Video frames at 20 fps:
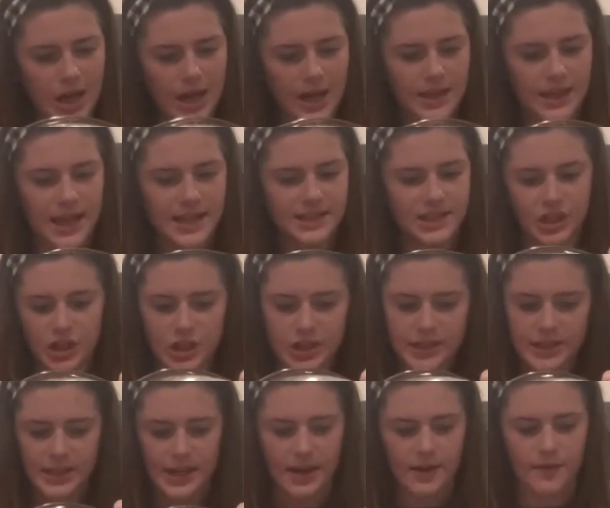It's good
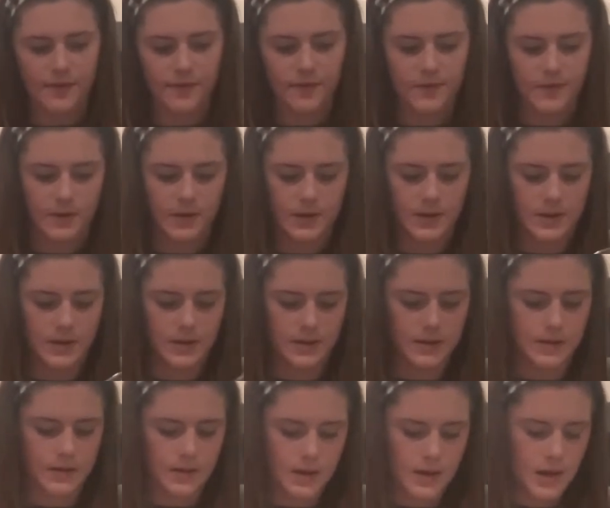stuff.
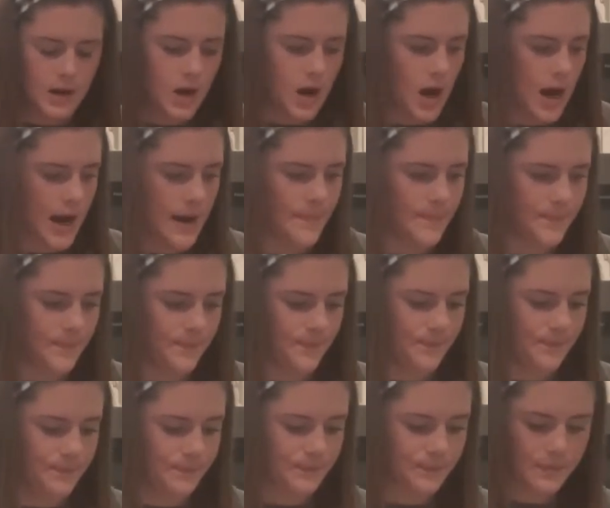All right,
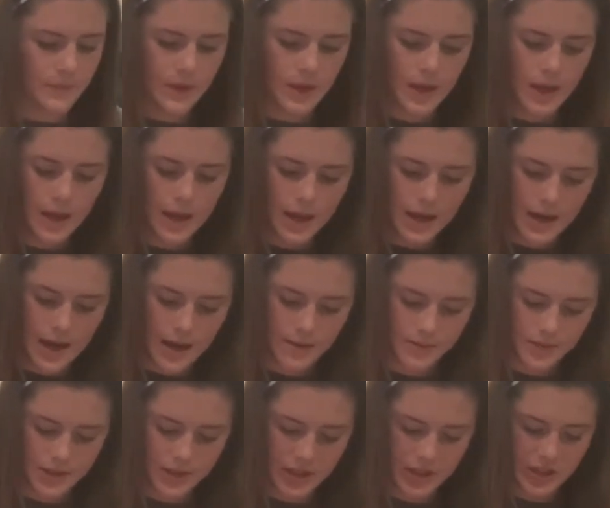now I'm
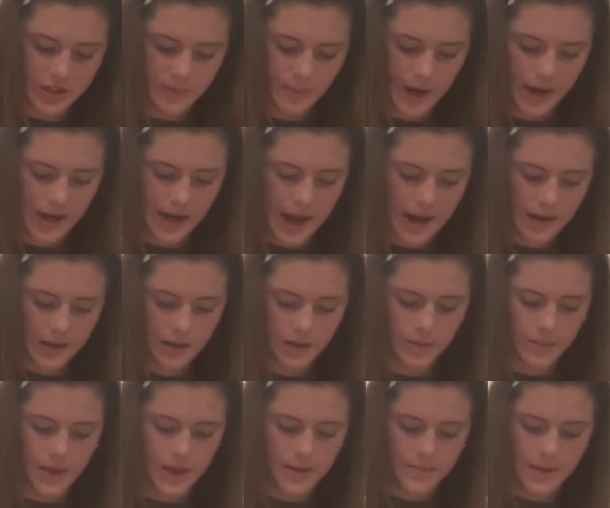just gonna spread it out a
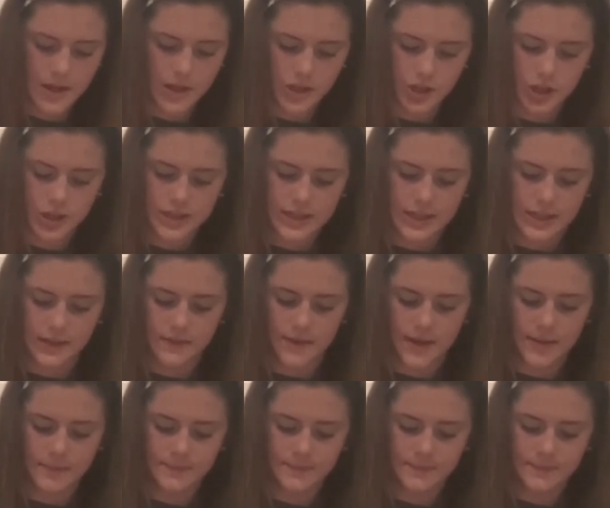little bit to make sure it's even.